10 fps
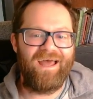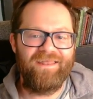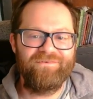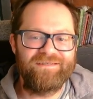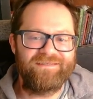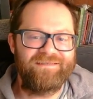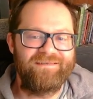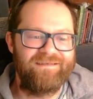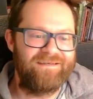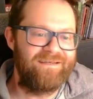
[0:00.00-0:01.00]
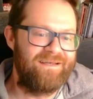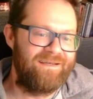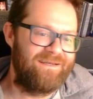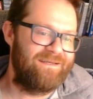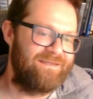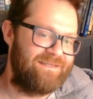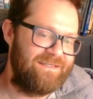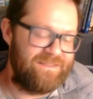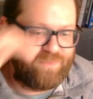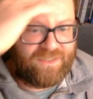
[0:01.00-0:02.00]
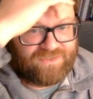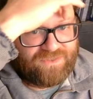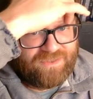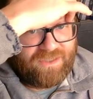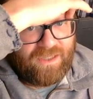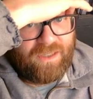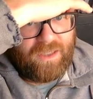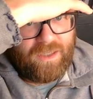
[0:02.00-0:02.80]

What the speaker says: that was a decent puzzle. It's